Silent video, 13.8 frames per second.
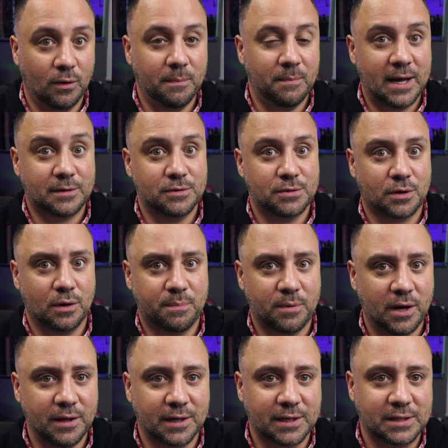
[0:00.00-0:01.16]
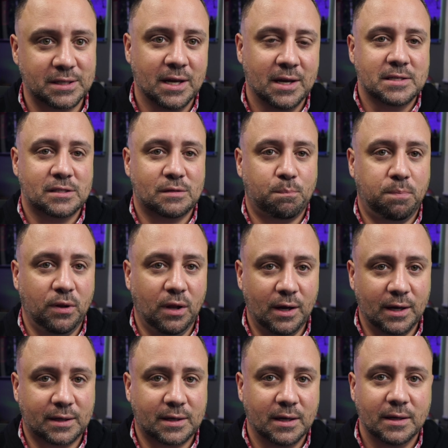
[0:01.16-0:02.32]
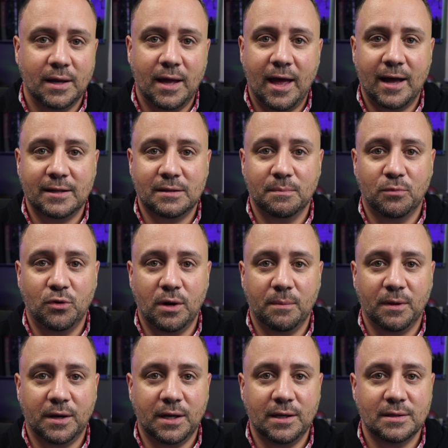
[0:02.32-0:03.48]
back to secure products, Splunk had vulnerability